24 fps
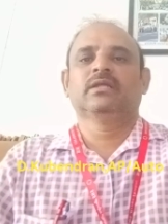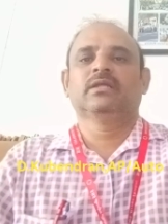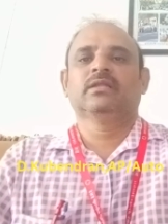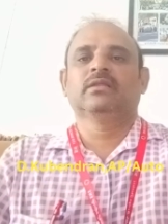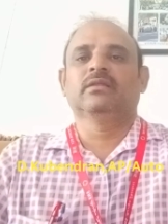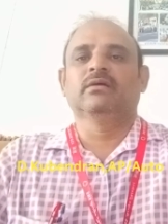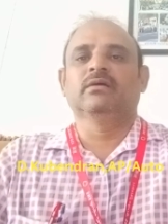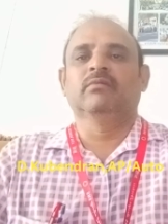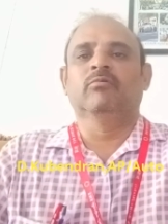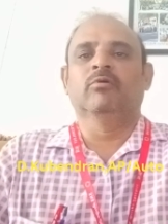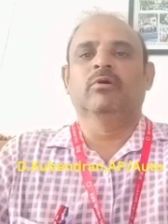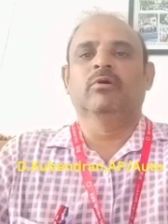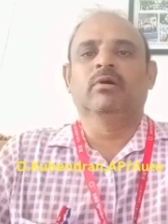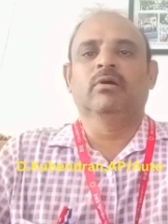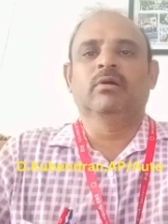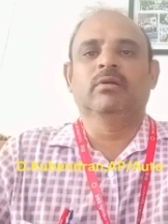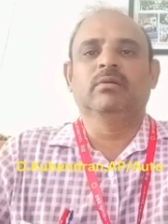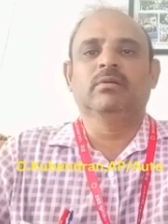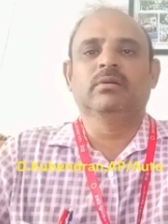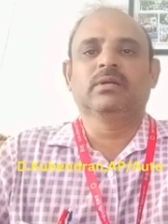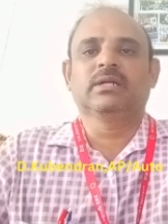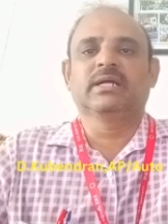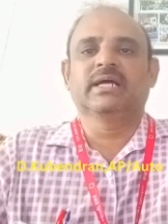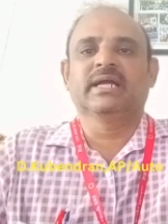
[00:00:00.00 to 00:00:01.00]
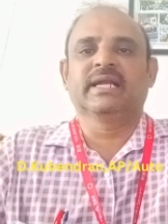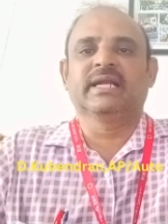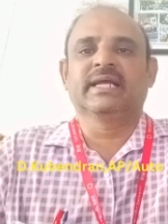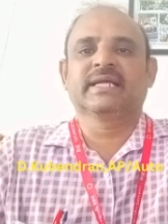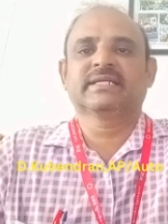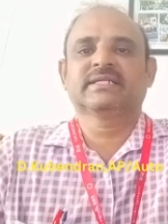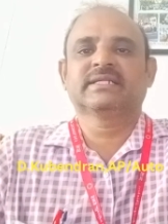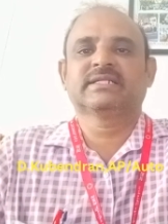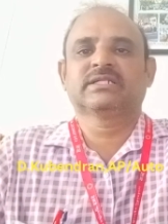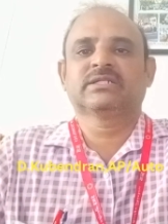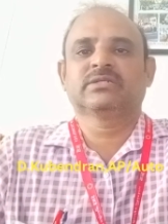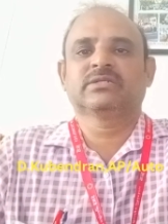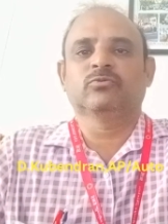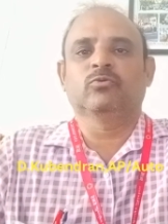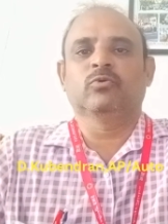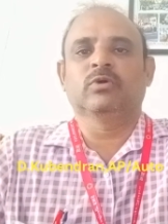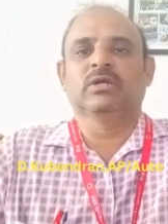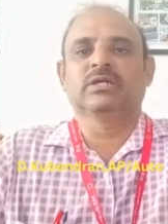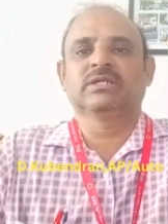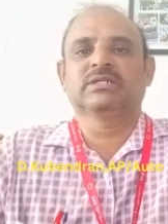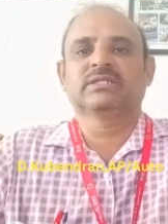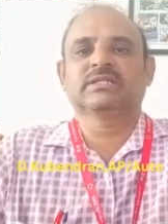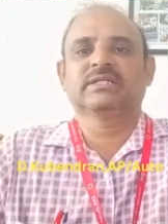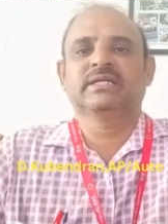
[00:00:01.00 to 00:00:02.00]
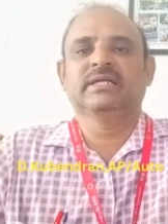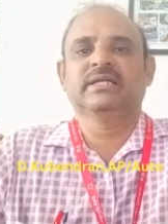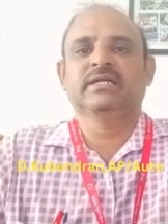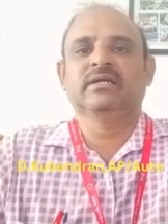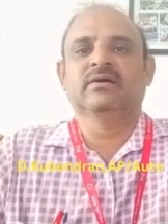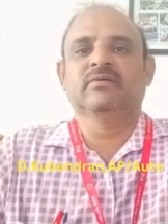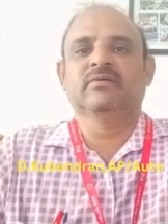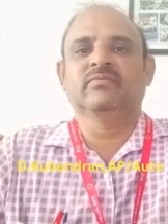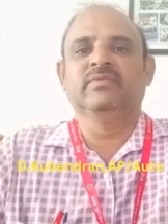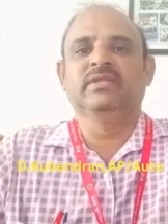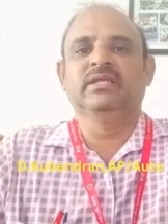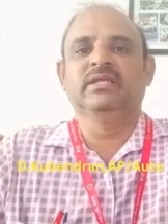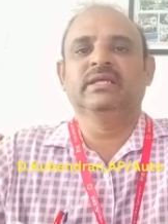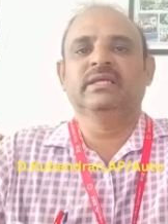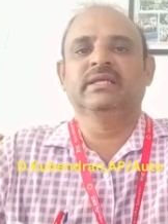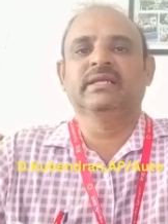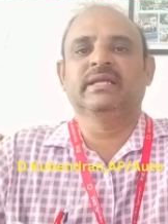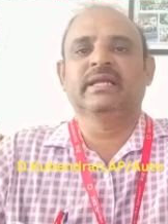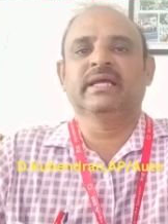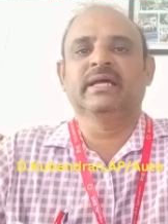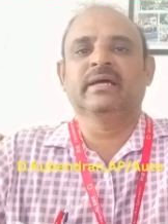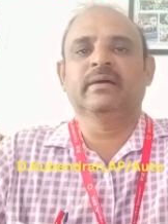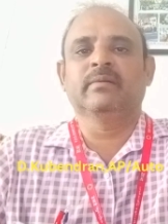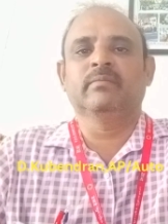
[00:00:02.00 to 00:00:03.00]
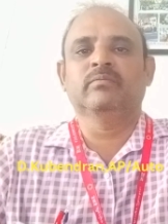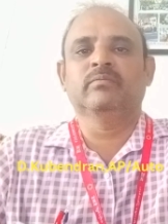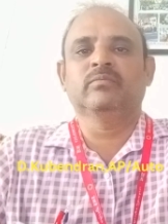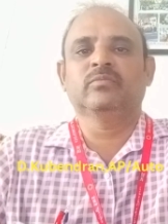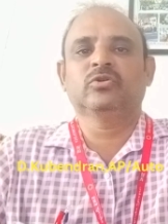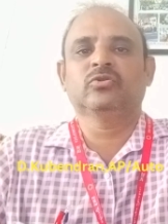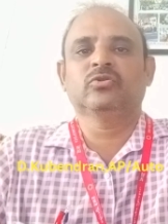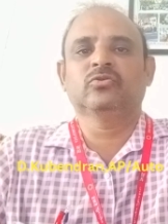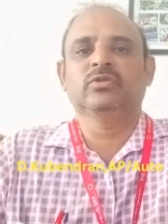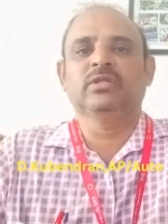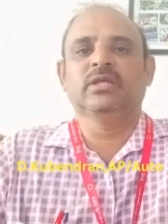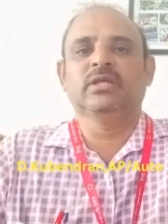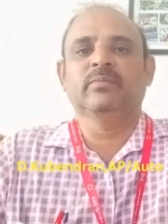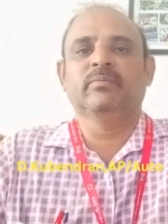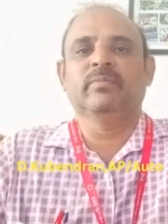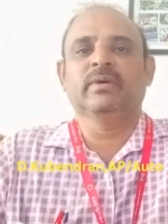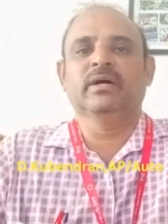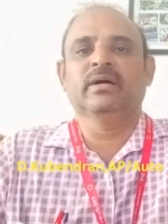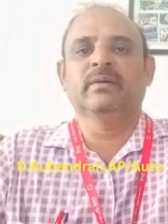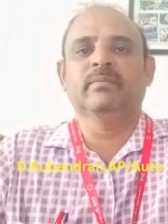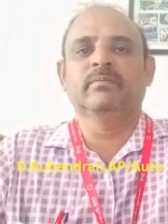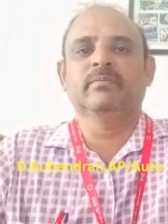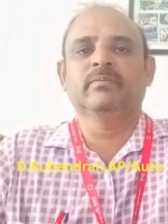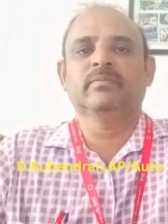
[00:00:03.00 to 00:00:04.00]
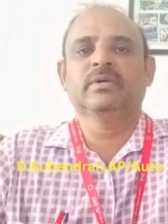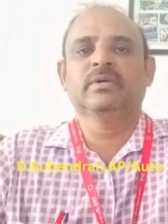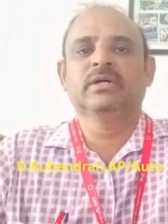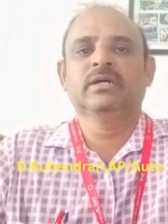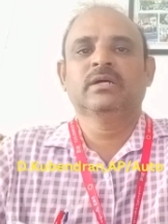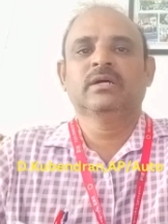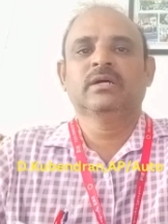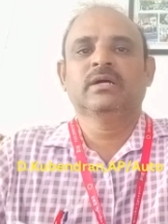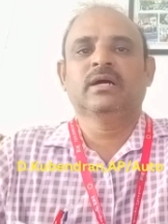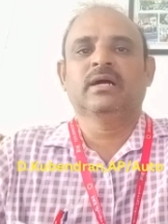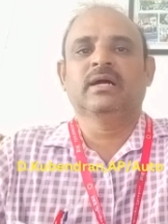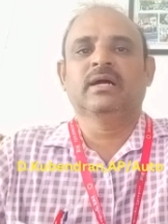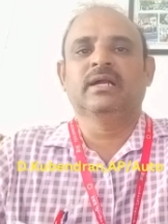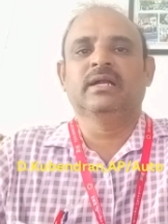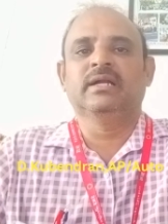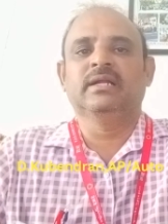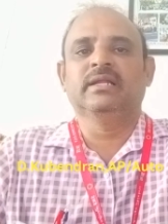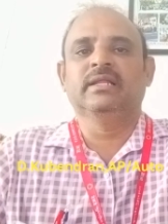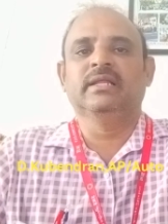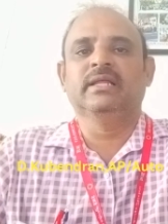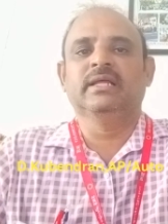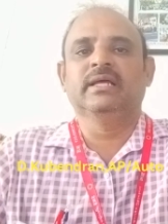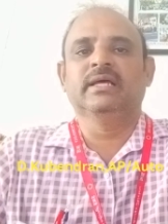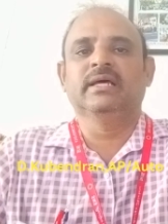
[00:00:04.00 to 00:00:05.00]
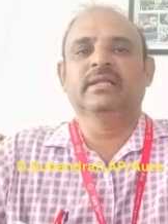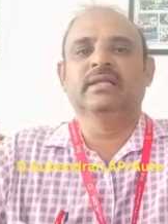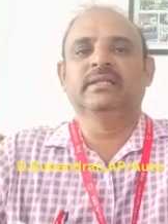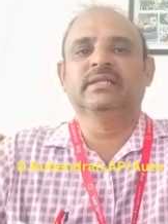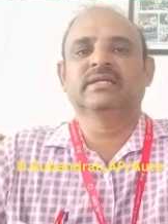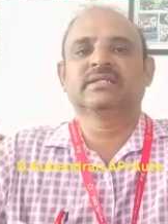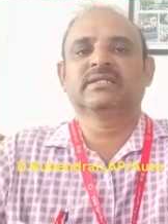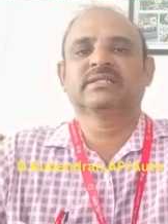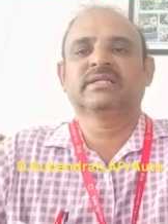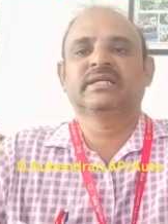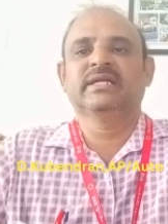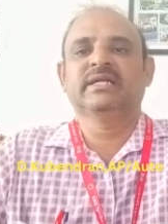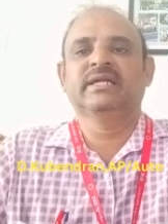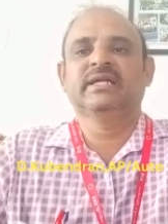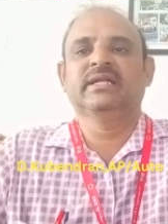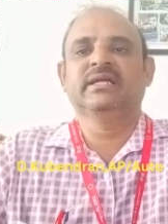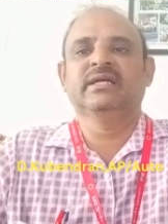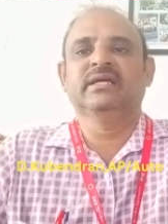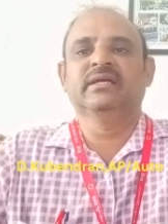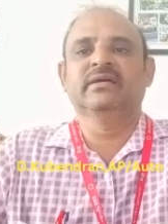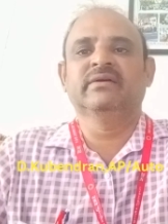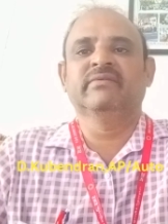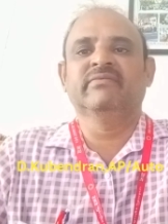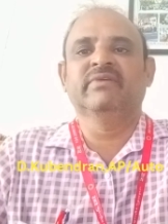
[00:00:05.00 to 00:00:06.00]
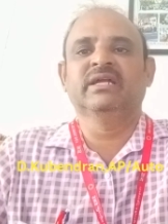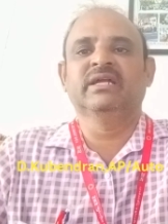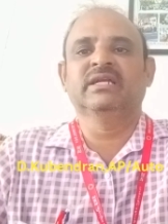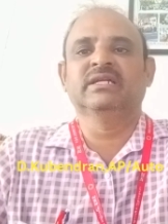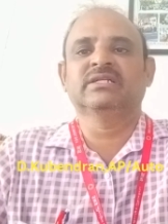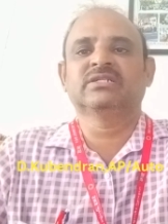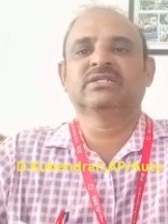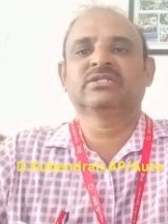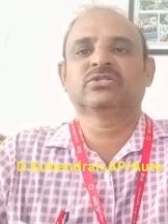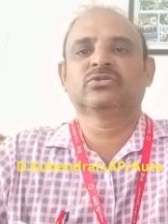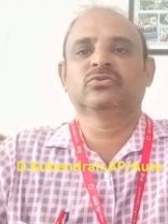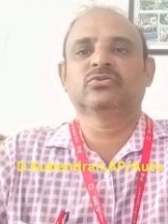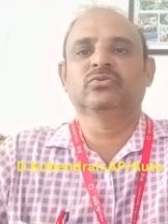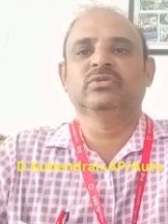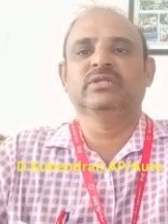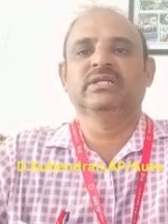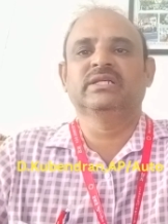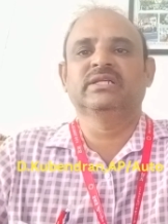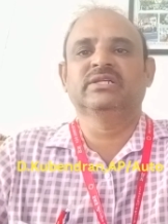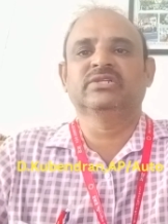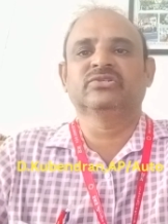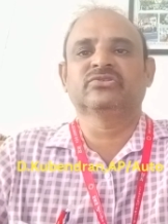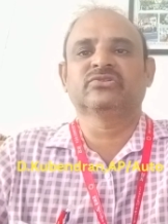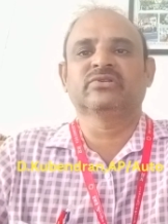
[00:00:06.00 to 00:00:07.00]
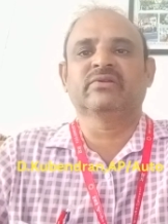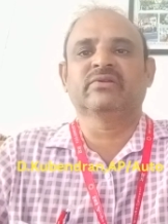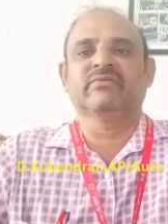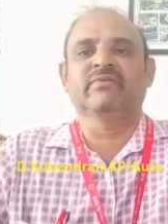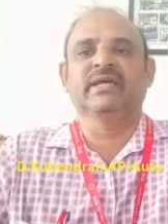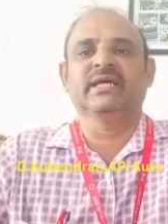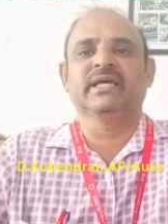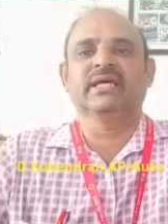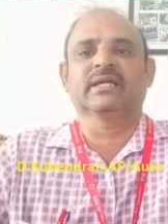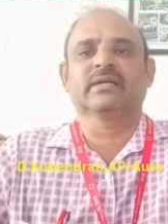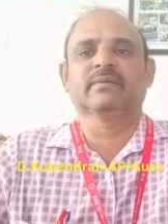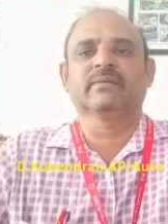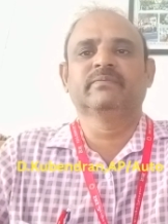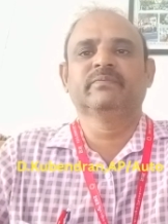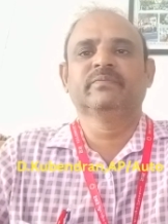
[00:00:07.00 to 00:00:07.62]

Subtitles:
The valve connects one side of the ram to the pump and the other side vents to the reservoir.